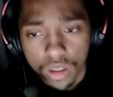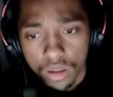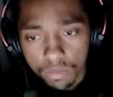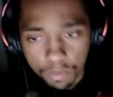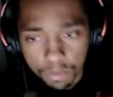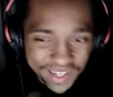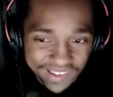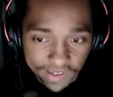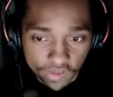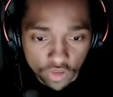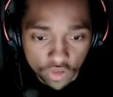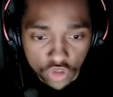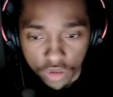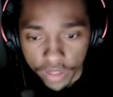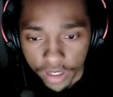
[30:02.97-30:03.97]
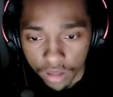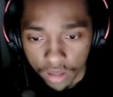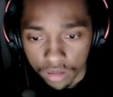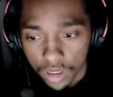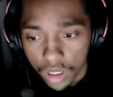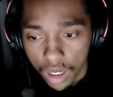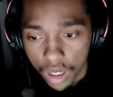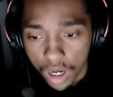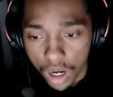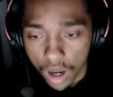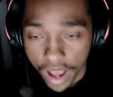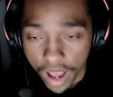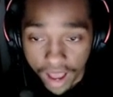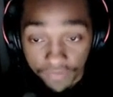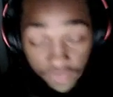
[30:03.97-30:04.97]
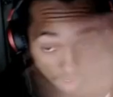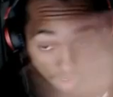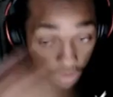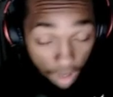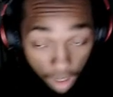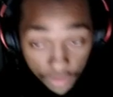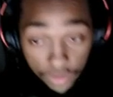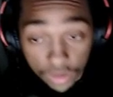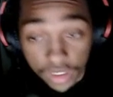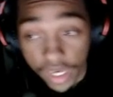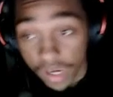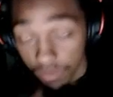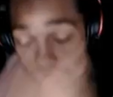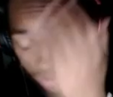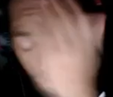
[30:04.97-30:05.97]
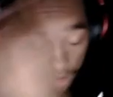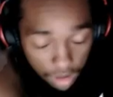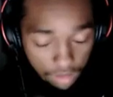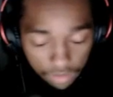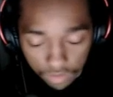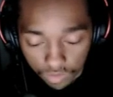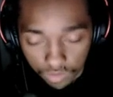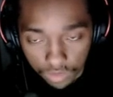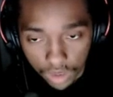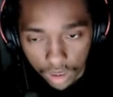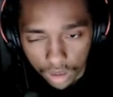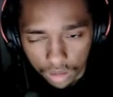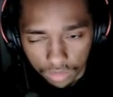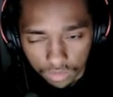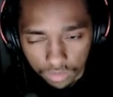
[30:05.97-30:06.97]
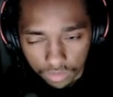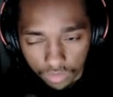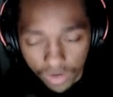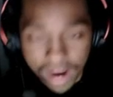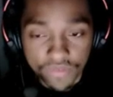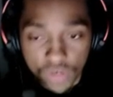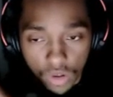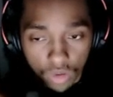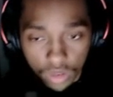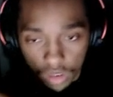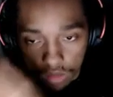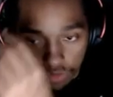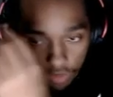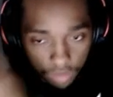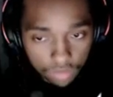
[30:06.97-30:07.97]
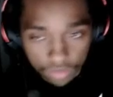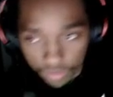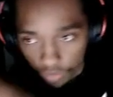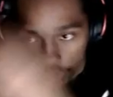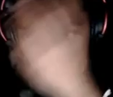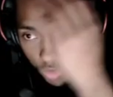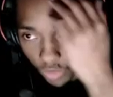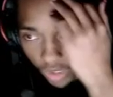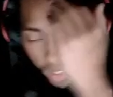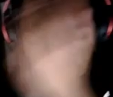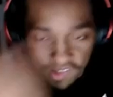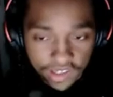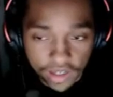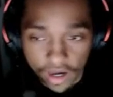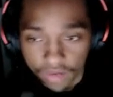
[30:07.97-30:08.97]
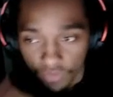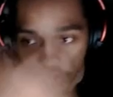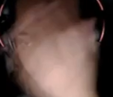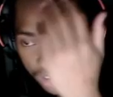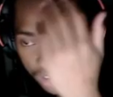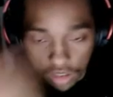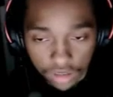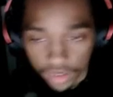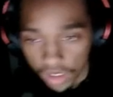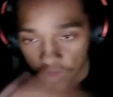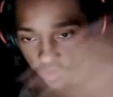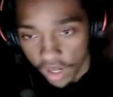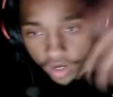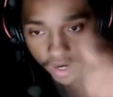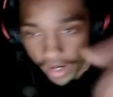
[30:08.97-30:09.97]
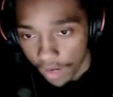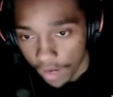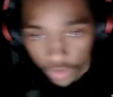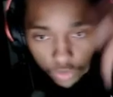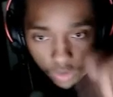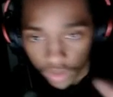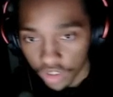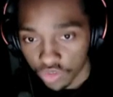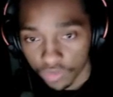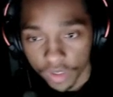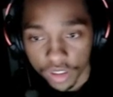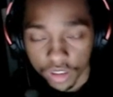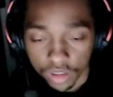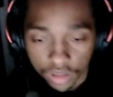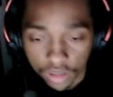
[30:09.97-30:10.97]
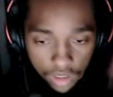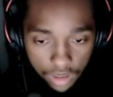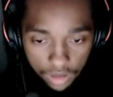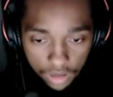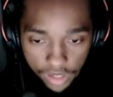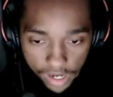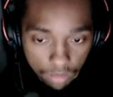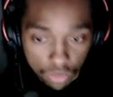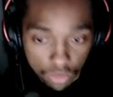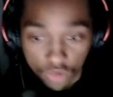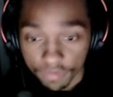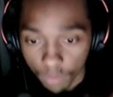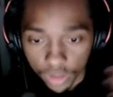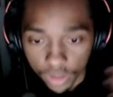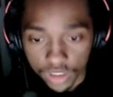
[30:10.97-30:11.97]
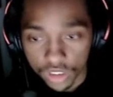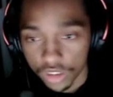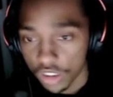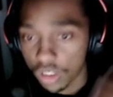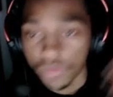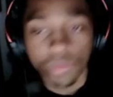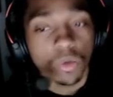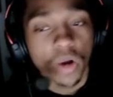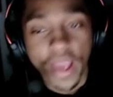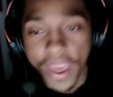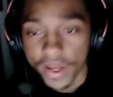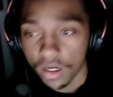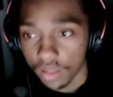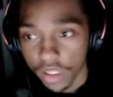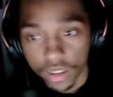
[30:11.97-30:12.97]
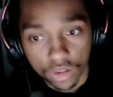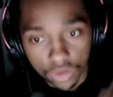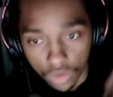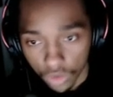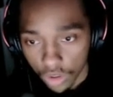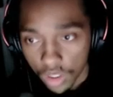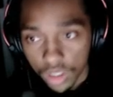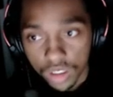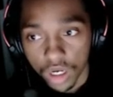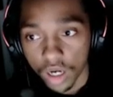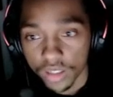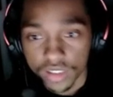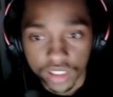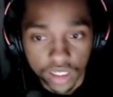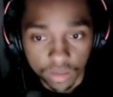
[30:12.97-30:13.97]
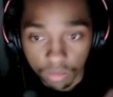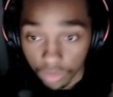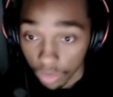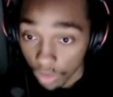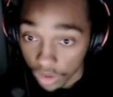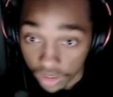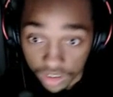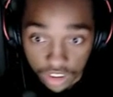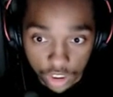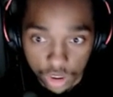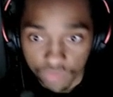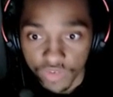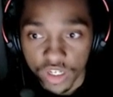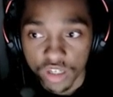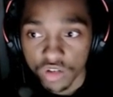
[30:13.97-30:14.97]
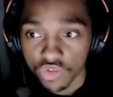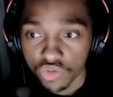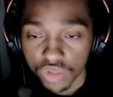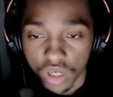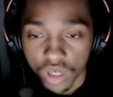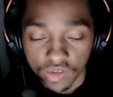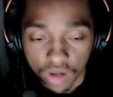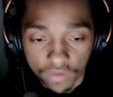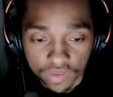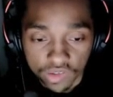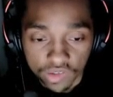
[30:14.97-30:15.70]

midseason showdown. I'll have the other game with Ravioli. We're doing like C9 versus 100 Thieves, kind of like how we're doing this one right here. Kind of move more into, the more analytical content, the more discussion videos you guys obviously